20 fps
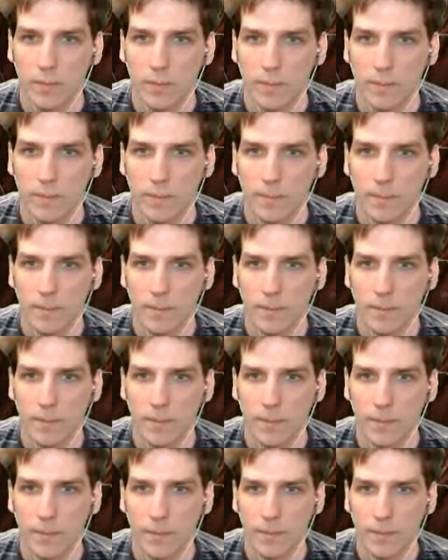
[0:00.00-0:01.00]

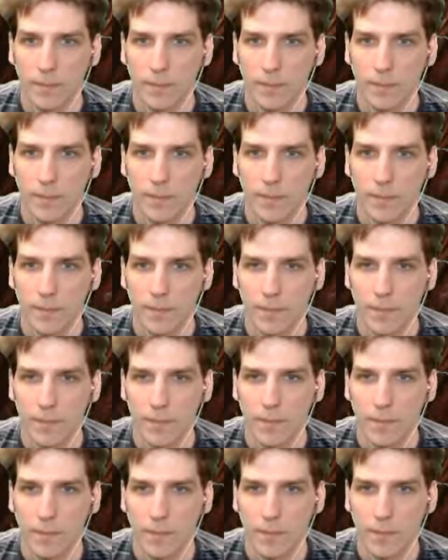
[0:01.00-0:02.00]
(silence)